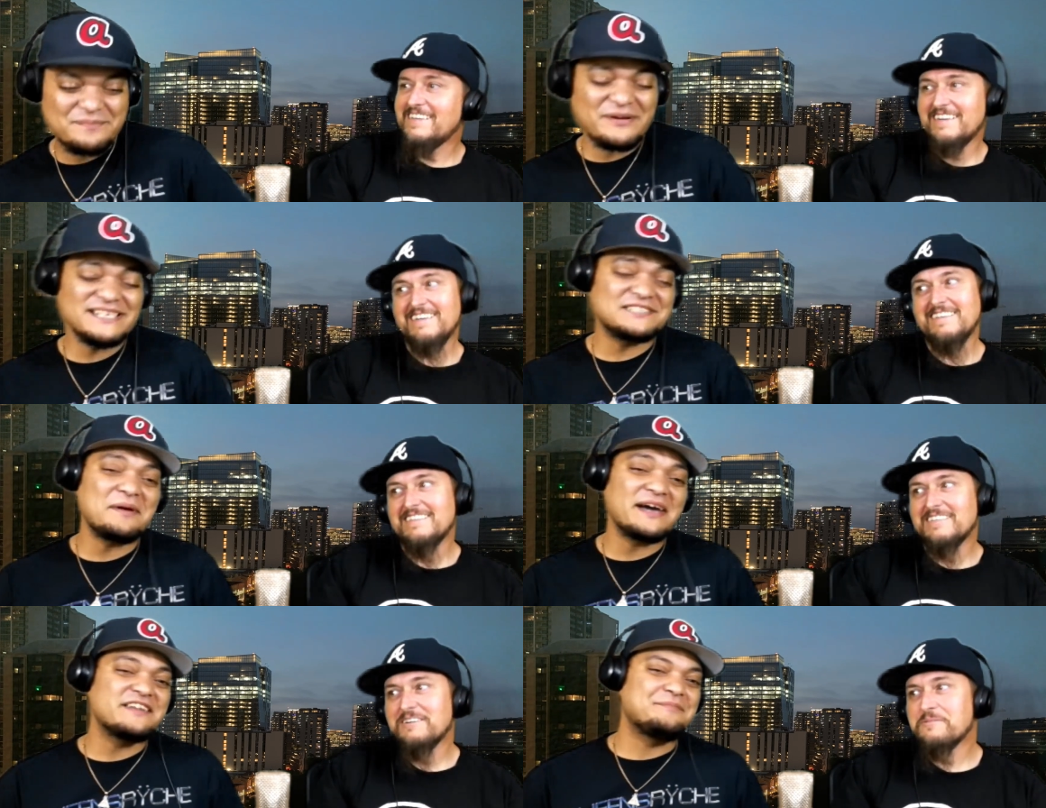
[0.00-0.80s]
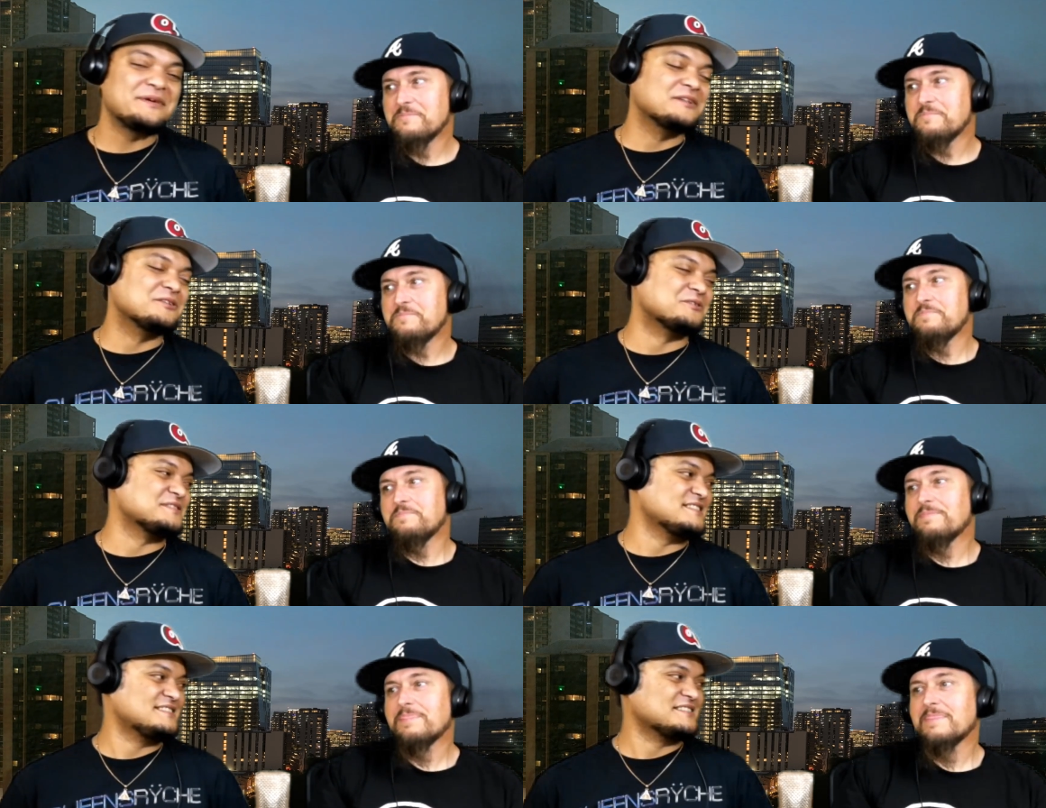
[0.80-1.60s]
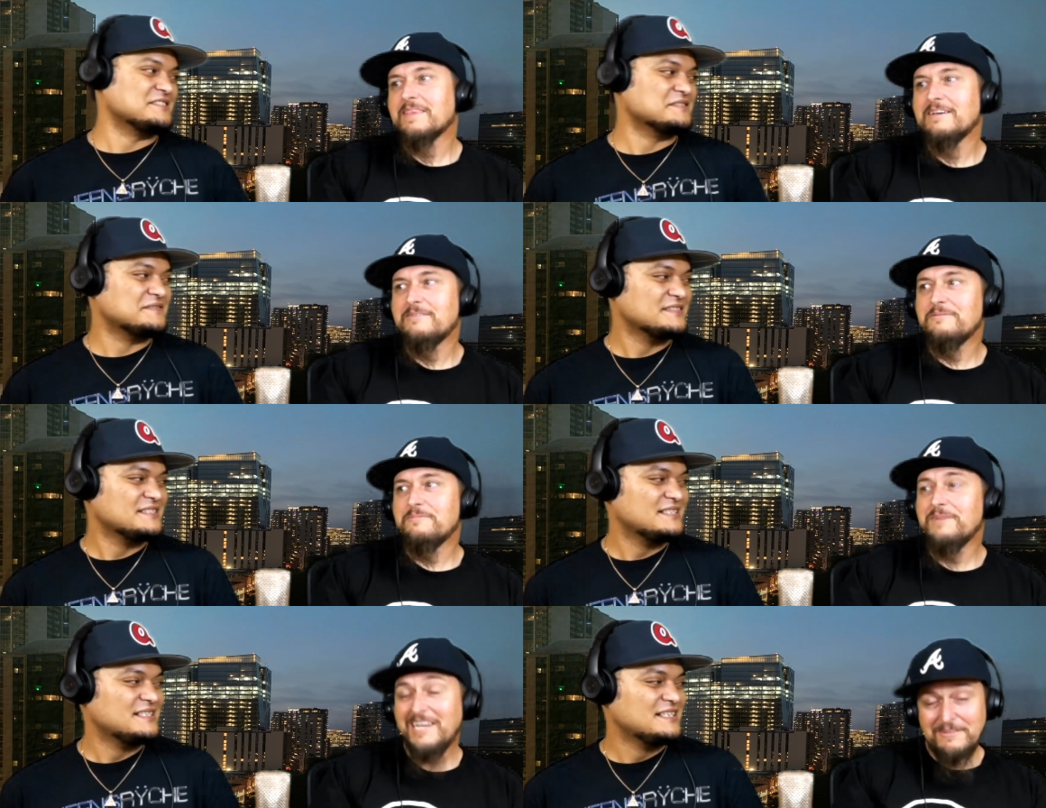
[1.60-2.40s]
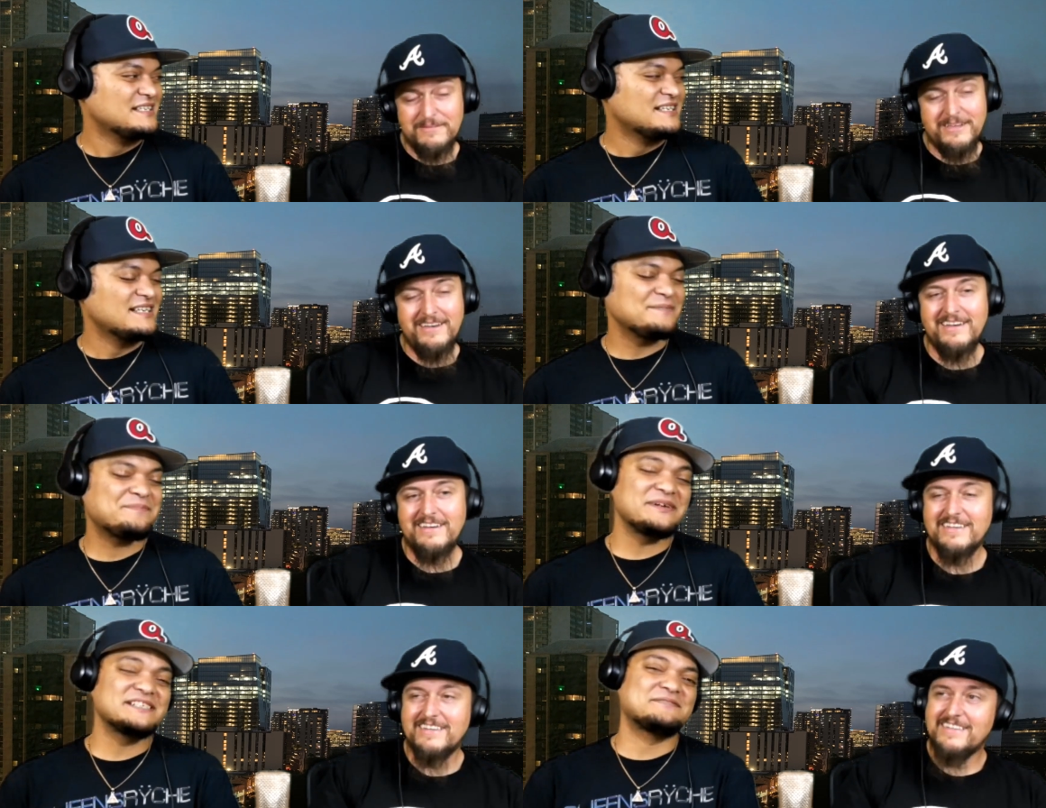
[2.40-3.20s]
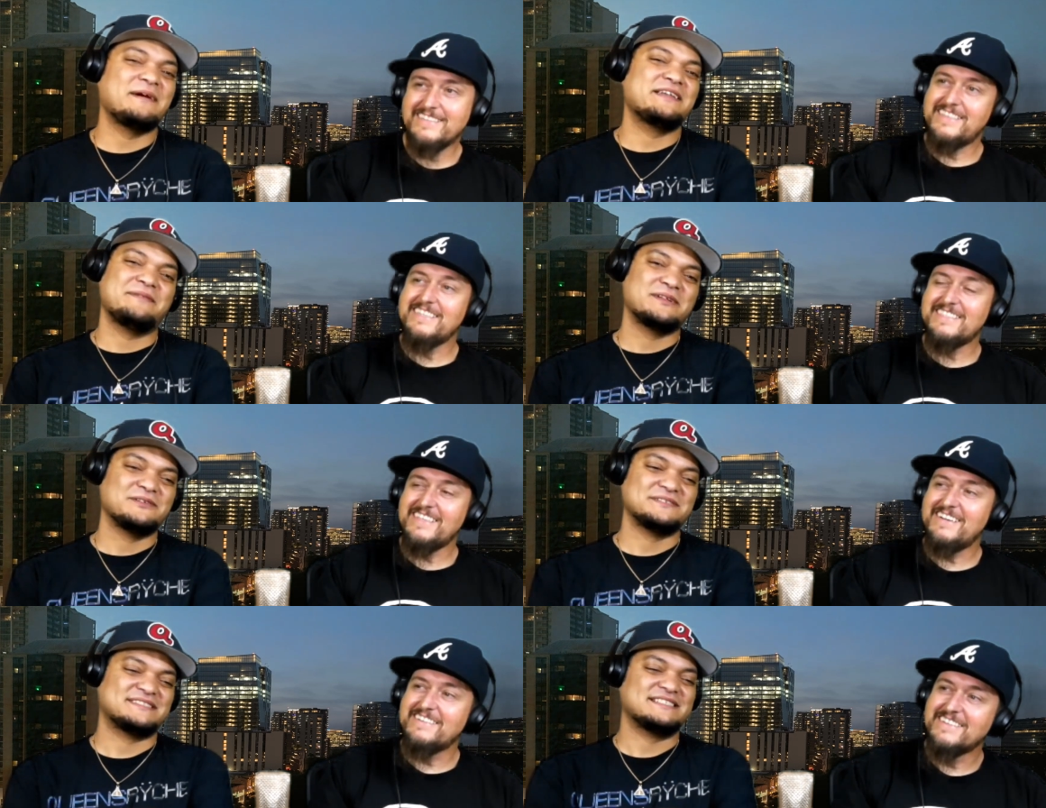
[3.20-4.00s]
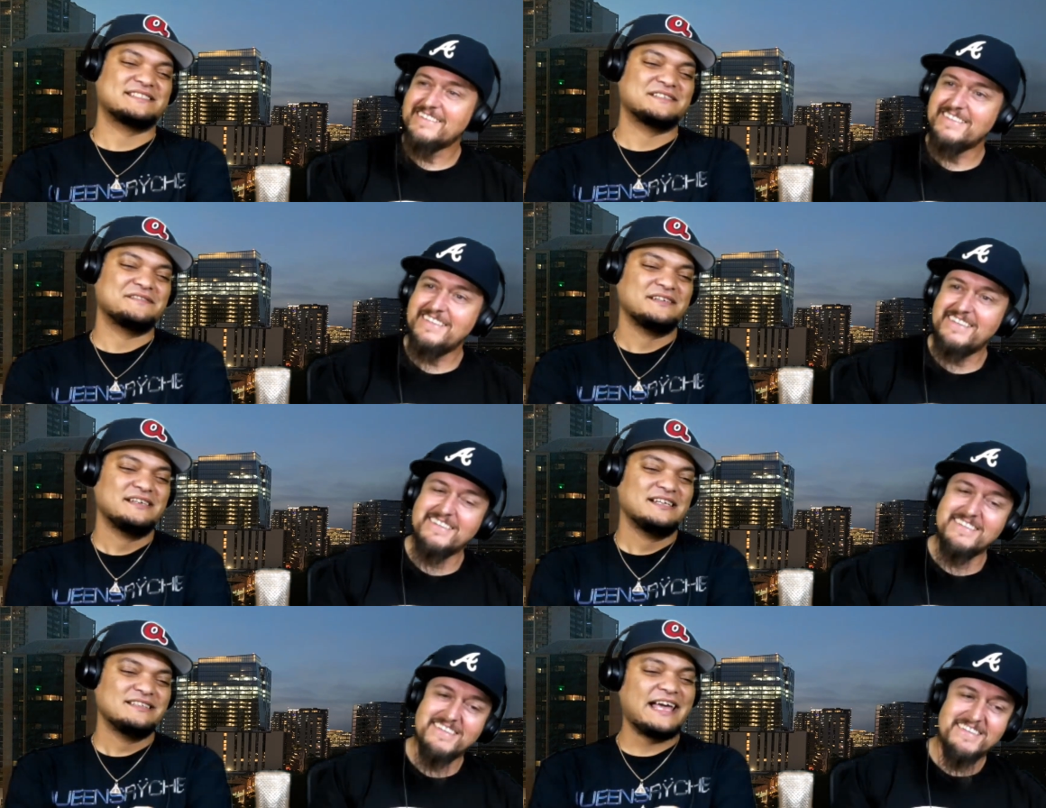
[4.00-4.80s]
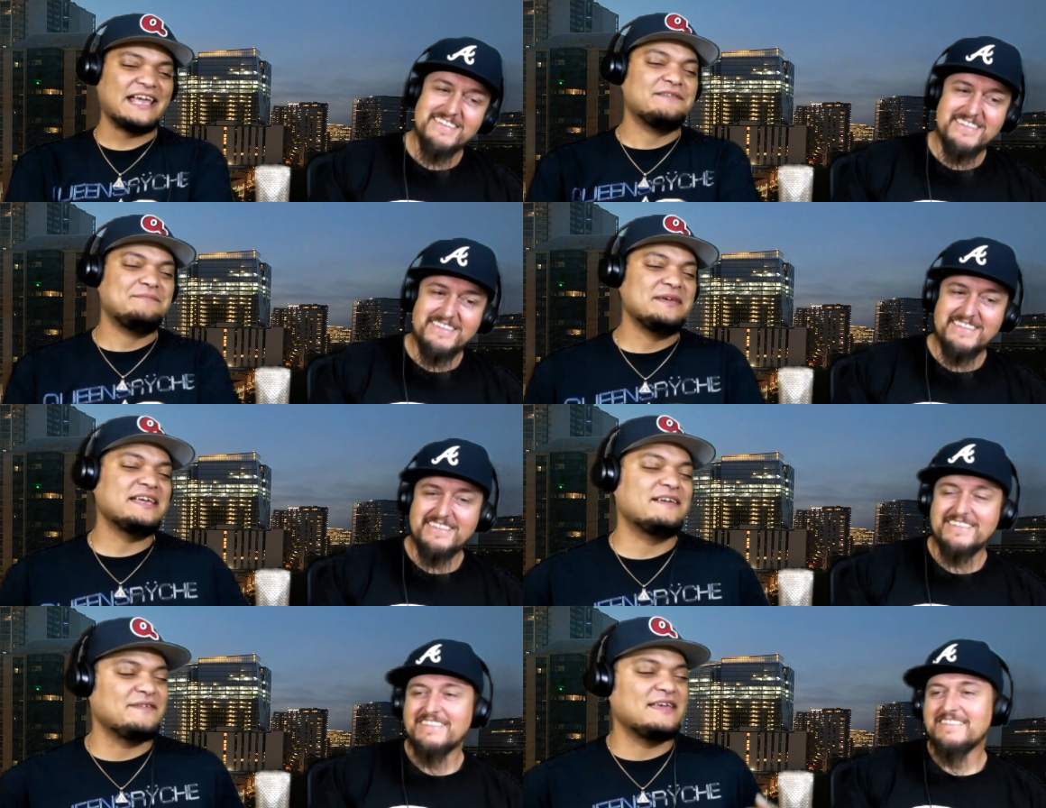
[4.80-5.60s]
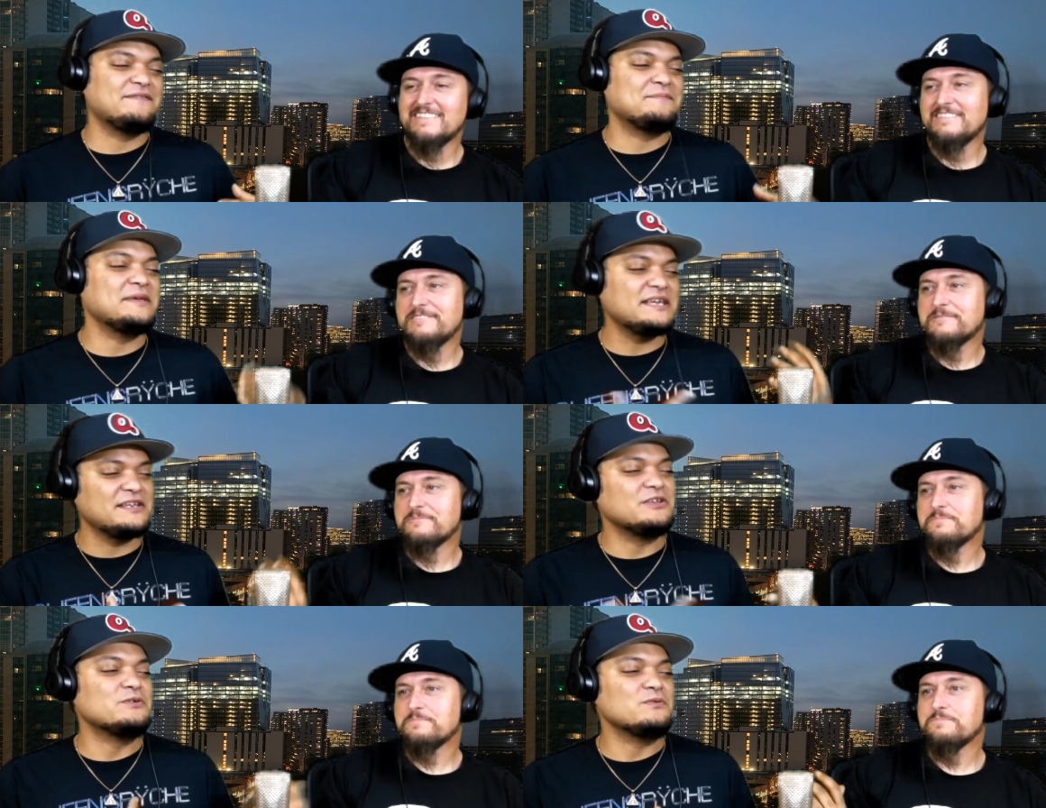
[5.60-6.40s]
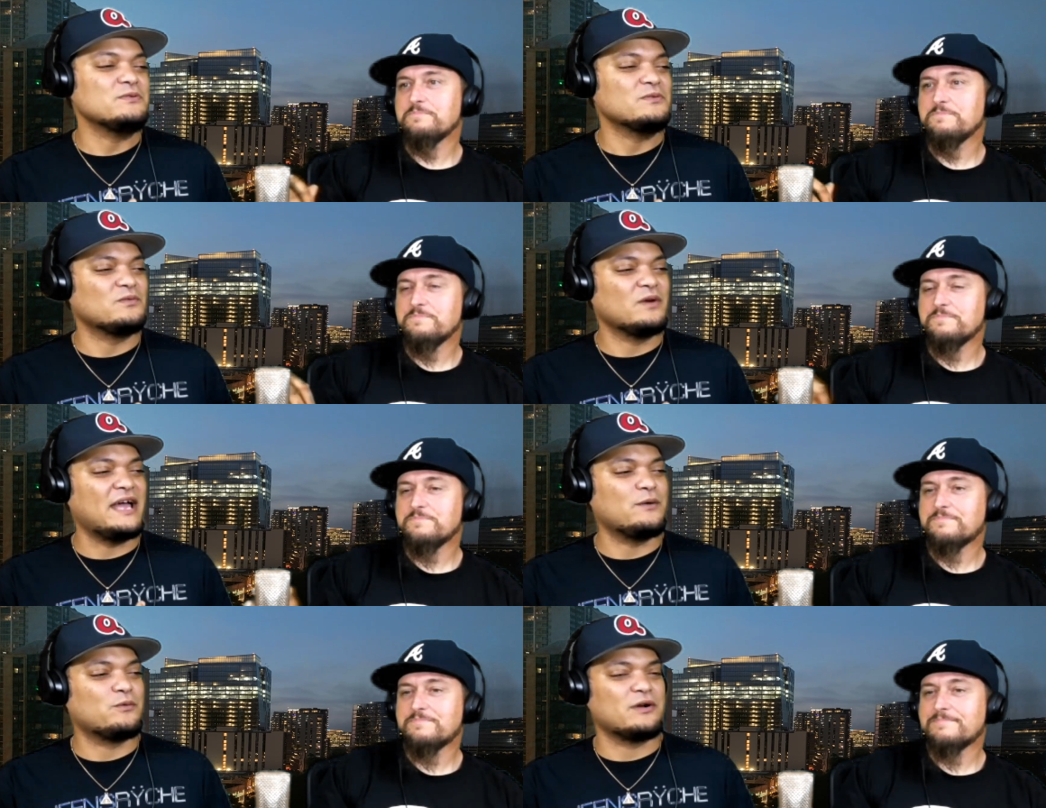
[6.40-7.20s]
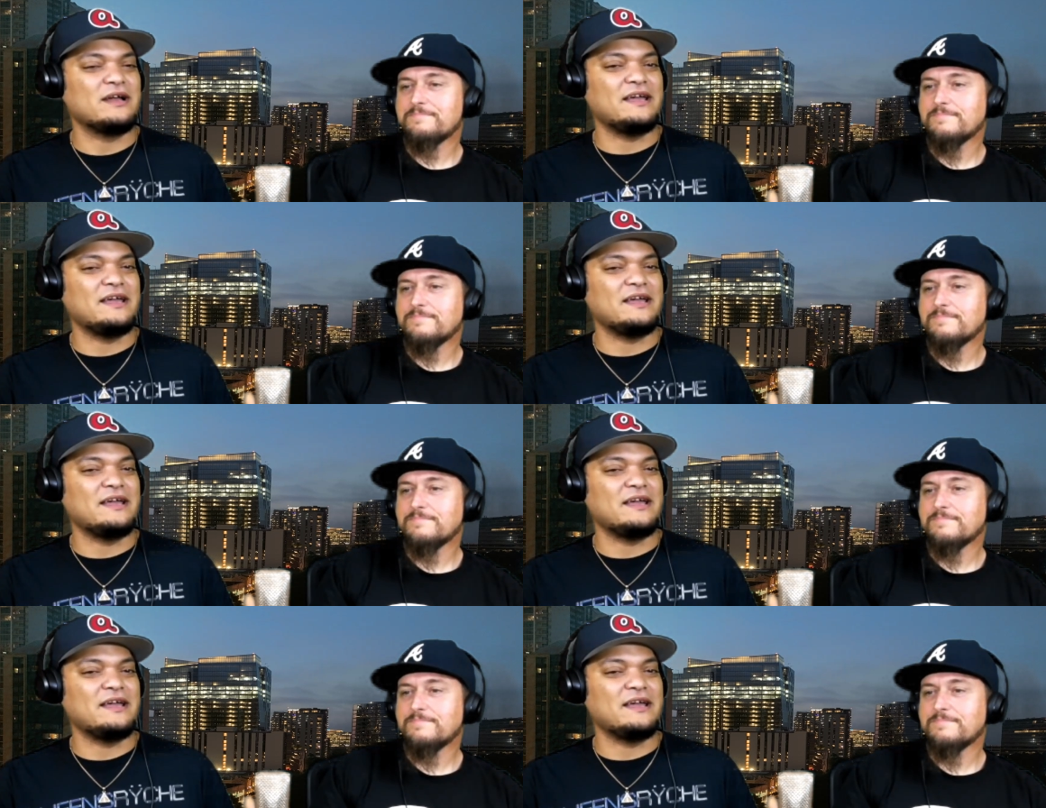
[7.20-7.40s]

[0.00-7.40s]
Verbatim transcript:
Speaker 1: Prince might have been a little sensitive. Maybe, yeah. Prince might have been so. a little sensitive. Yeah. Like if me, if if me and you Eh, eh,